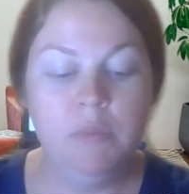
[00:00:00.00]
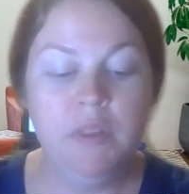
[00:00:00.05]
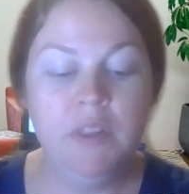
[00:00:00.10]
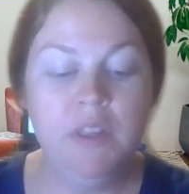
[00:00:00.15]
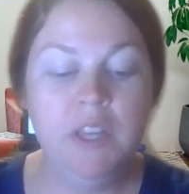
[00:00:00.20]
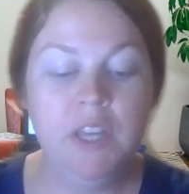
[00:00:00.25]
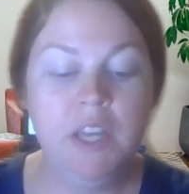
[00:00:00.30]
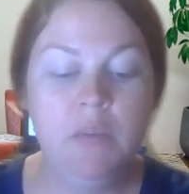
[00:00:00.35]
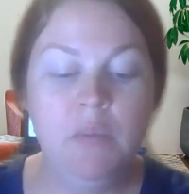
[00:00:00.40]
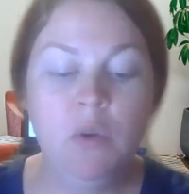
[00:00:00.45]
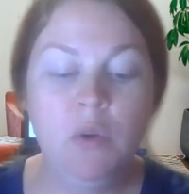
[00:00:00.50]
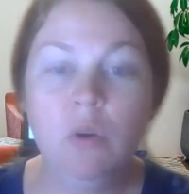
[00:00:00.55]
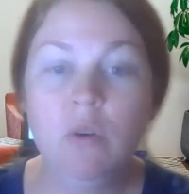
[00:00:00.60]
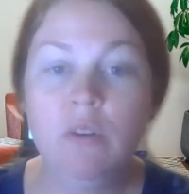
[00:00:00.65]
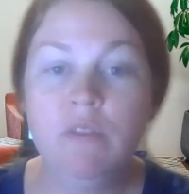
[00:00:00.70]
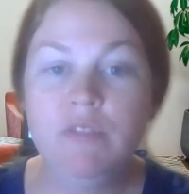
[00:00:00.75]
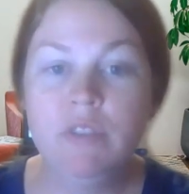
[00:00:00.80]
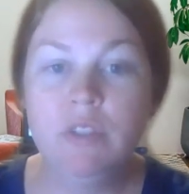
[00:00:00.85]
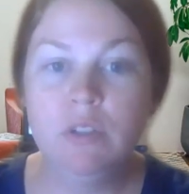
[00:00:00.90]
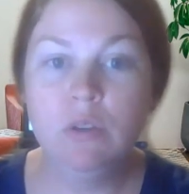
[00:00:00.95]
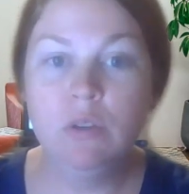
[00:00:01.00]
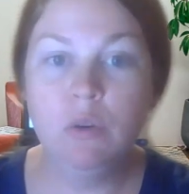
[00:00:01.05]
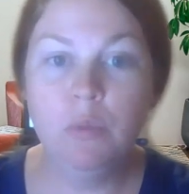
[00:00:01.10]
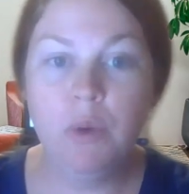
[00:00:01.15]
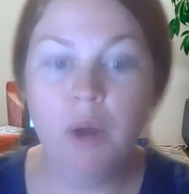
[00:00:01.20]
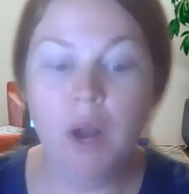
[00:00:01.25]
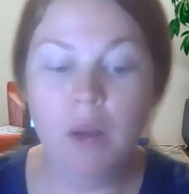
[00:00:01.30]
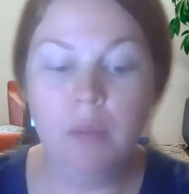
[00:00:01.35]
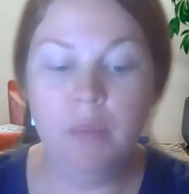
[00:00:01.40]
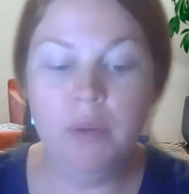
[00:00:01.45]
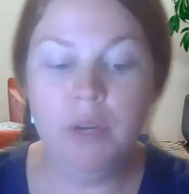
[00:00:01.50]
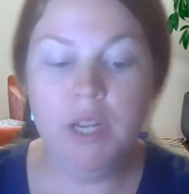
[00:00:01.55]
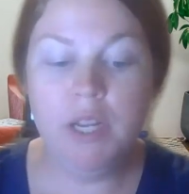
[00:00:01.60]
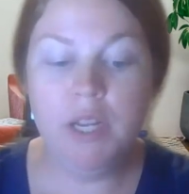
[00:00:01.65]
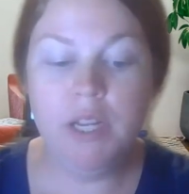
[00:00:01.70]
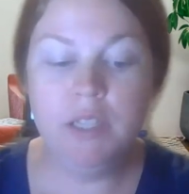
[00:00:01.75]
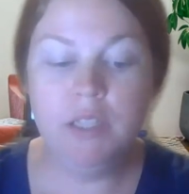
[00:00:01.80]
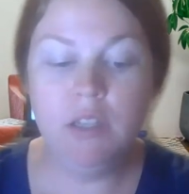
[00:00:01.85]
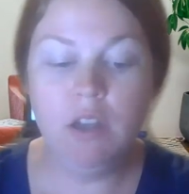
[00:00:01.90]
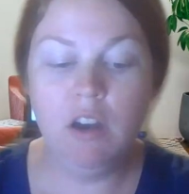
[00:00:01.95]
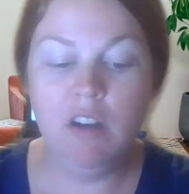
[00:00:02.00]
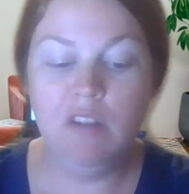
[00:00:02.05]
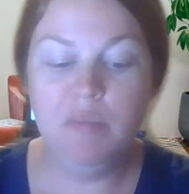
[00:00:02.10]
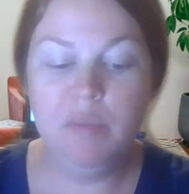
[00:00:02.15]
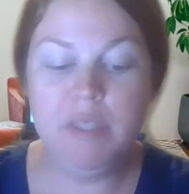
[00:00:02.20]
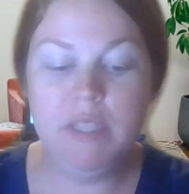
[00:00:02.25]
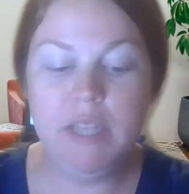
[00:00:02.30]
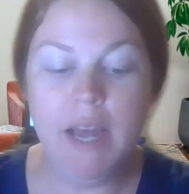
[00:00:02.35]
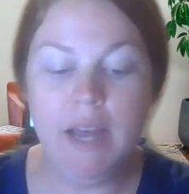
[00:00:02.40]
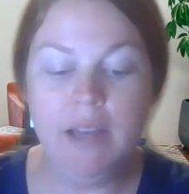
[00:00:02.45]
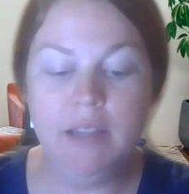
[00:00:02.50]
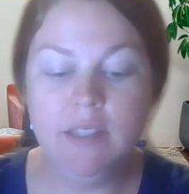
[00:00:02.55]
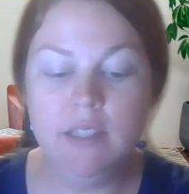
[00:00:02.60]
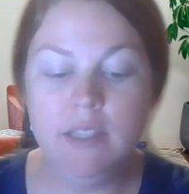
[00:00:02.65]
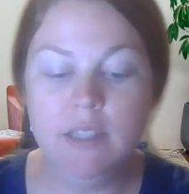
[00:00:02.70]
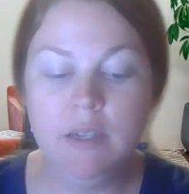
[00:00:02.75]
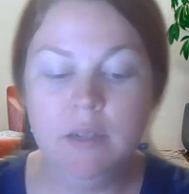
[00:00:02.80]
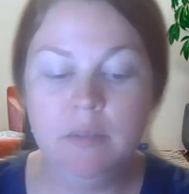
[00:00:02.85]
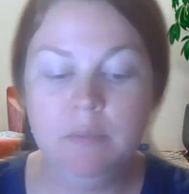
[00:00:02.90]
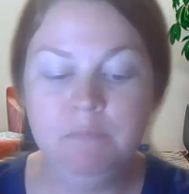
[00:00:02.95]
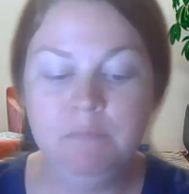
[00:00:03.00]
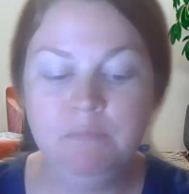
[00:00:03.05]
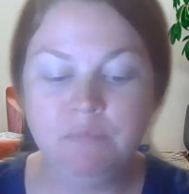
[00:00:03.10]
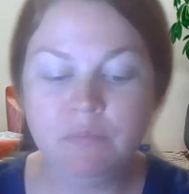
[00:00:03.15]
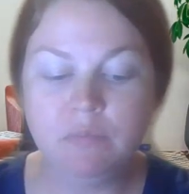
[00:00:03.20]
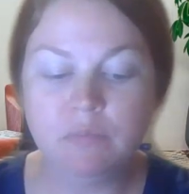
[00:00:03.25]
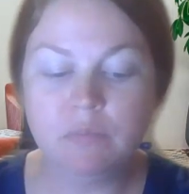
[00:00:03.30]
The chemical and physical properties of potassium.